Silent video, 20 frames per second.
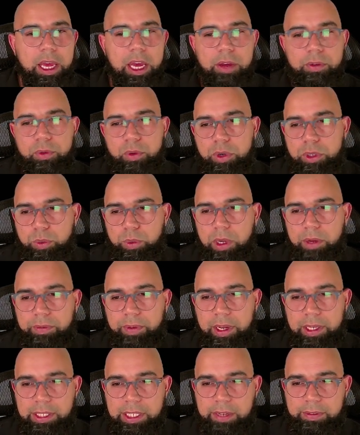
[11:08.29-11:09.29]
Of course,
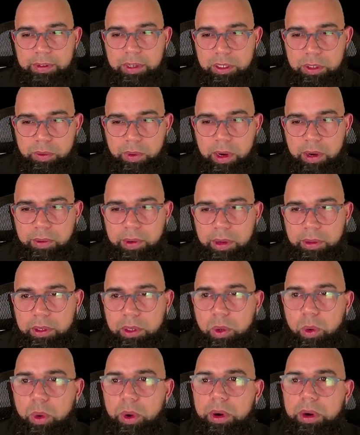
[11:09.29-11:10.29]
Wi-Fi 7 is right around the
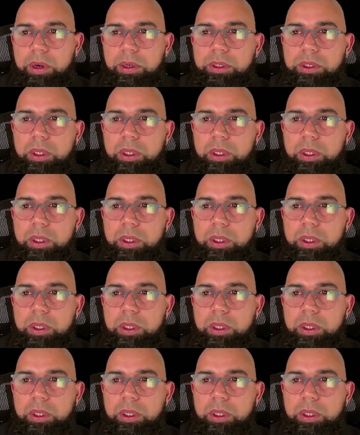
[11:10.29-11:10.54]
corner,